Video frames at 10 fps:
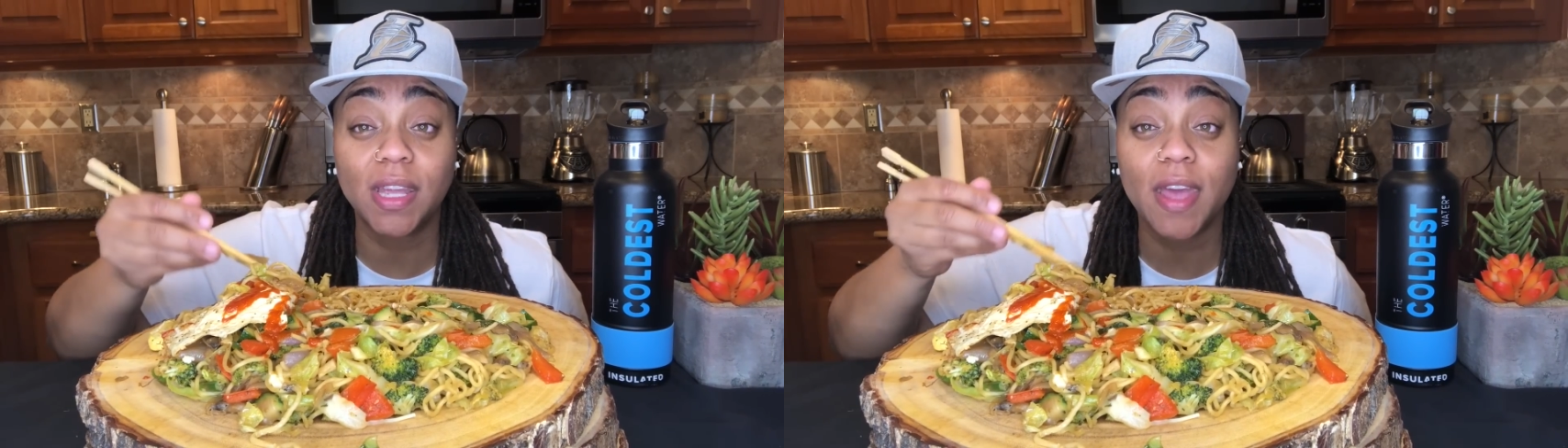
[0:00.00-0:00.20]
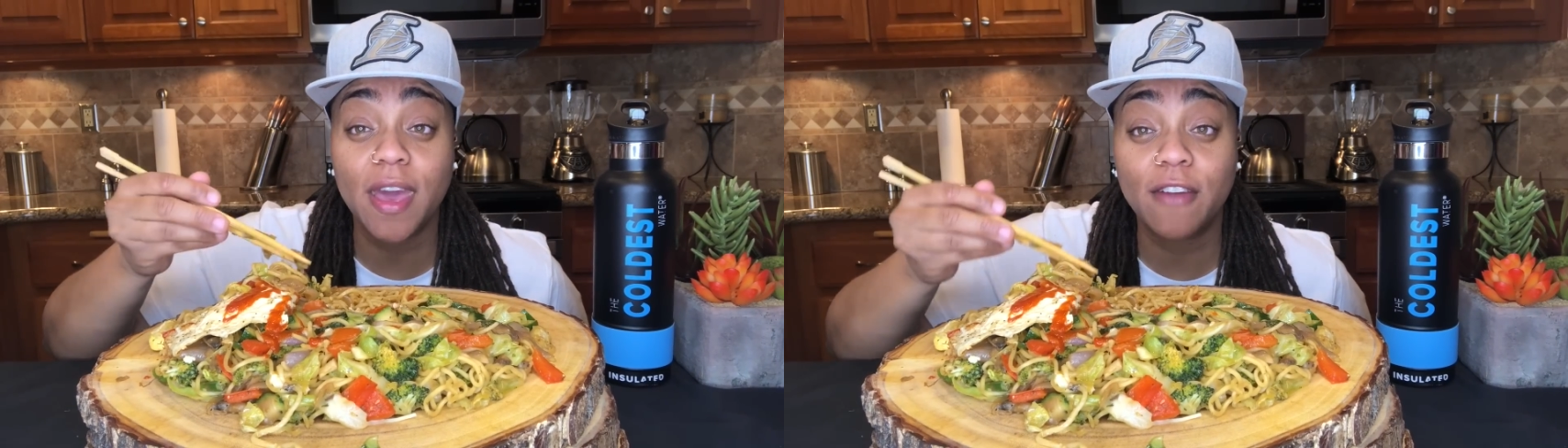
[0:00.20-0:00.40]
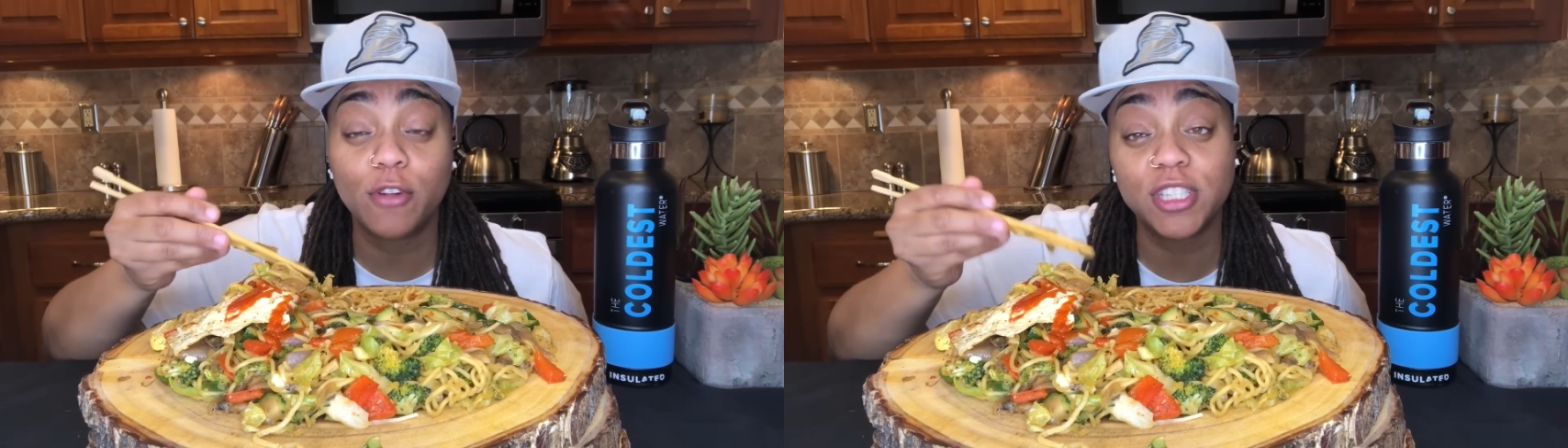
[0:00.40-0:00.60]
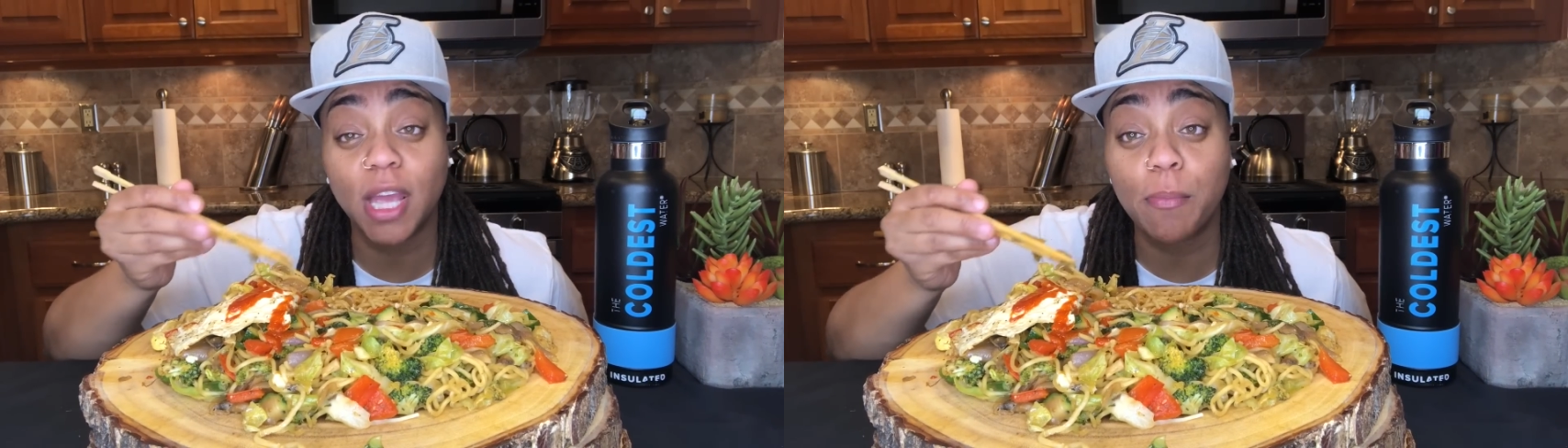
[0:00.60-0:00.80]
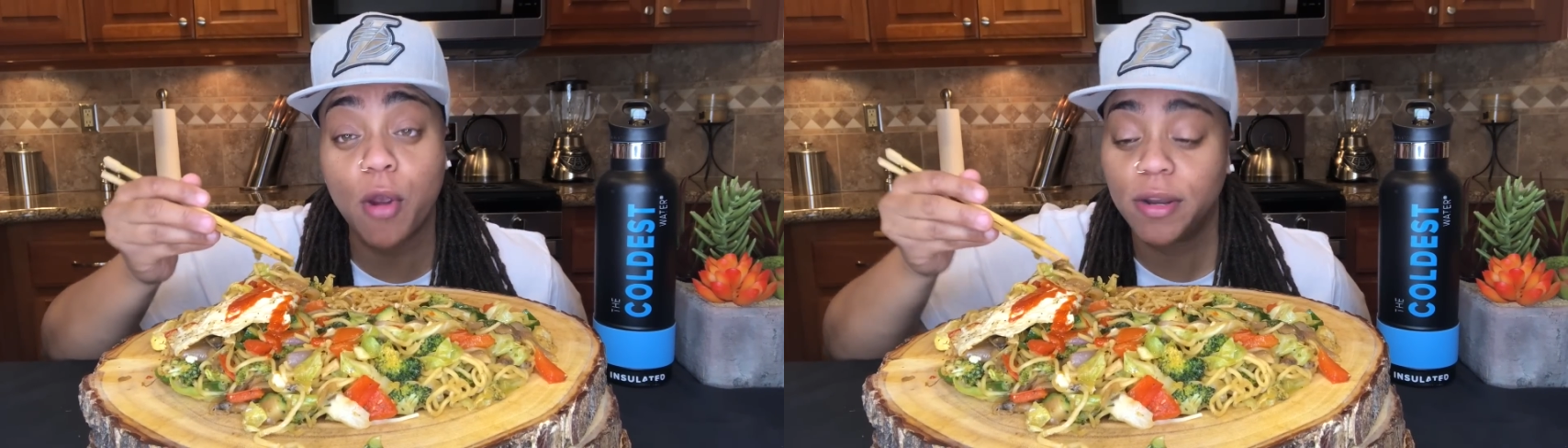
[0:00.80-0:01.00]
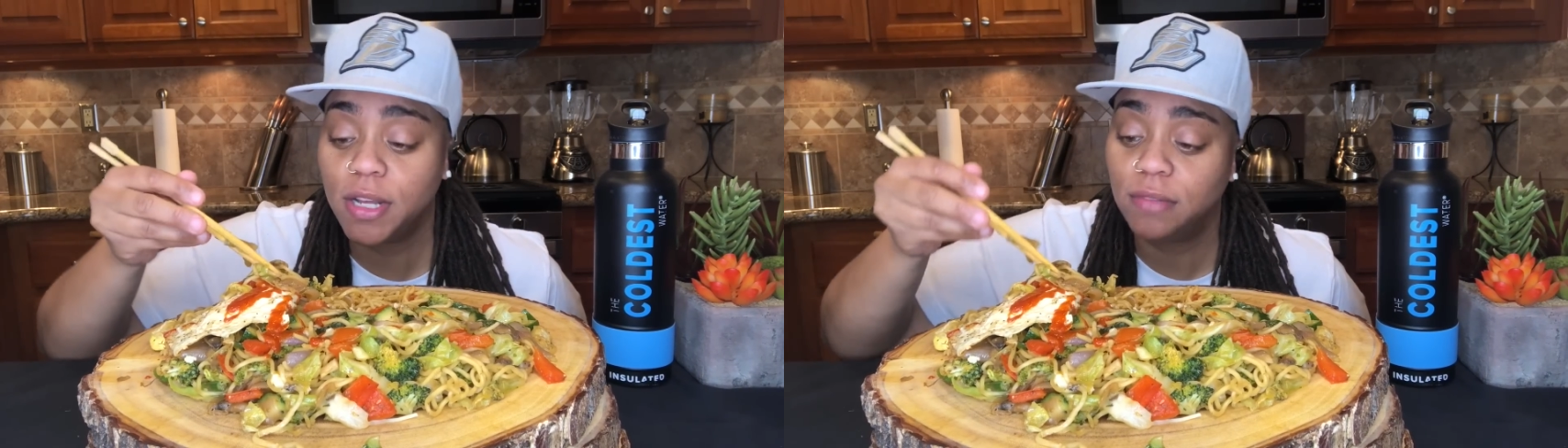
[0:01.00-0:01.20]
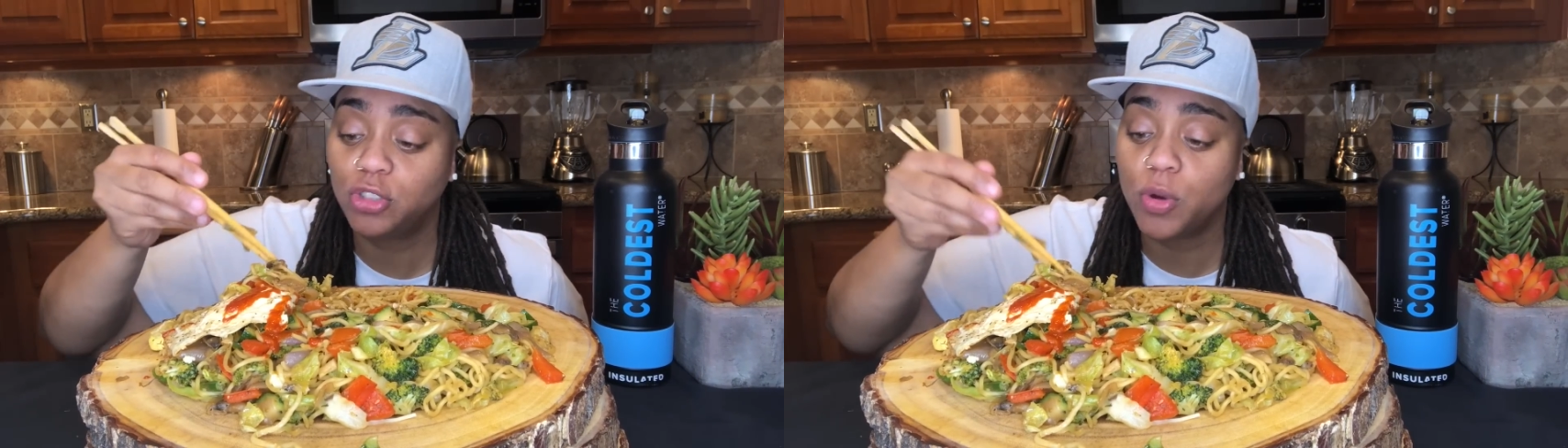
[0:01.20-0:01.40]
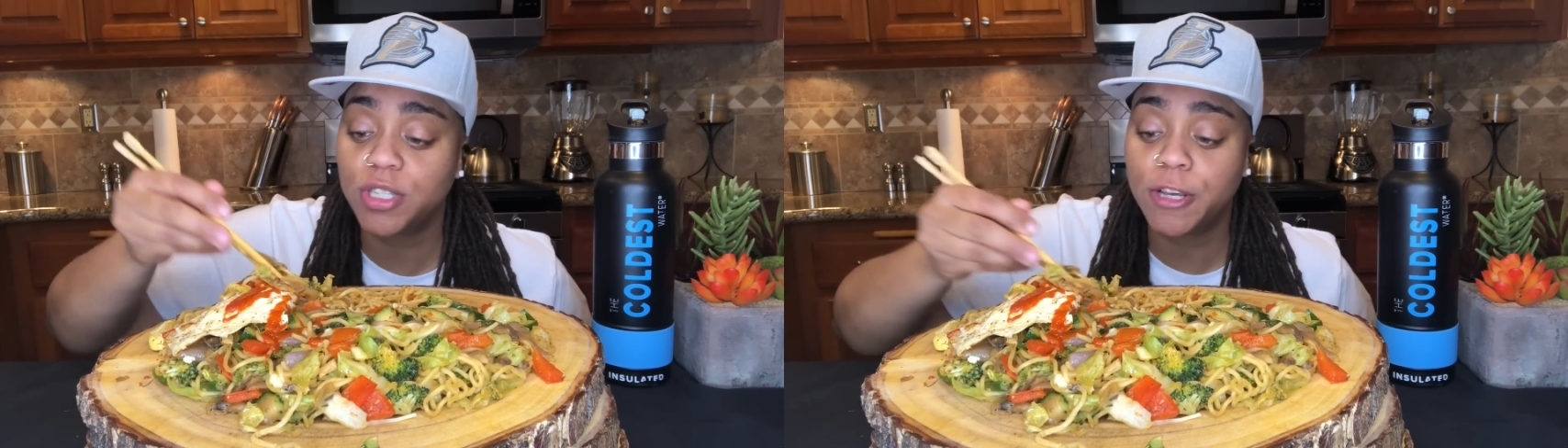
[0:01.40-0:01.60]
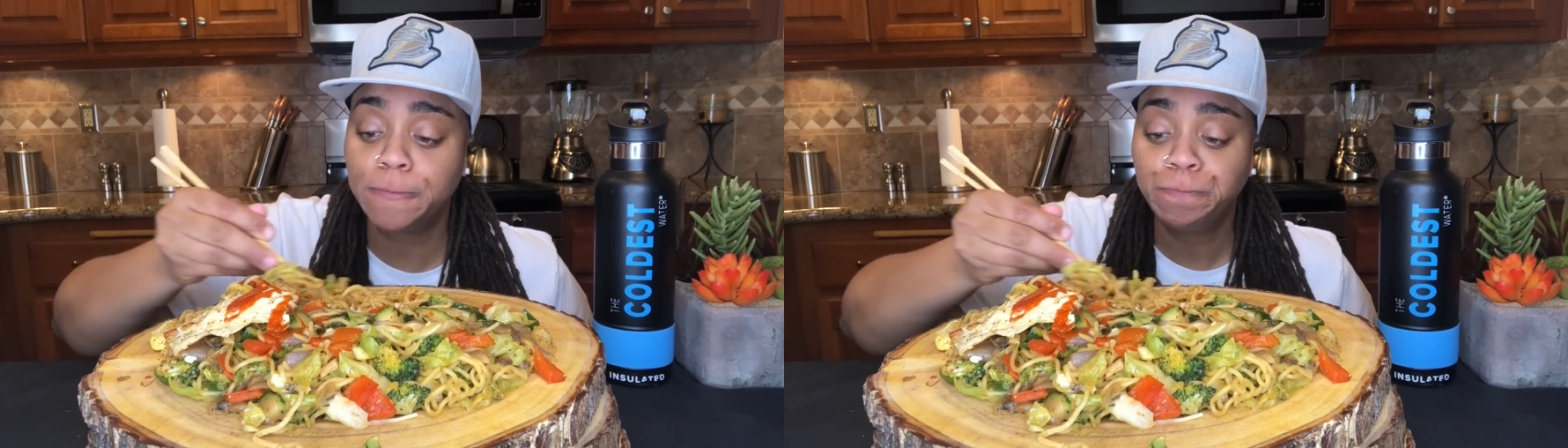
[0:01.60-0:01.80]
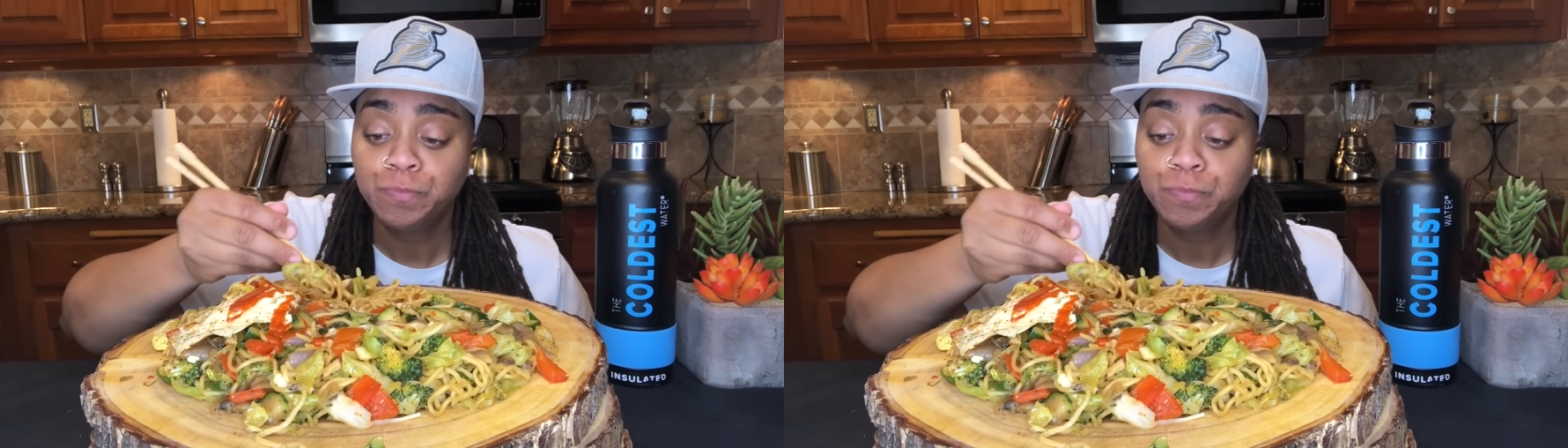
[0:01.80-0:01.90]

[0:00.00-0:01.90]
half or second part of story time.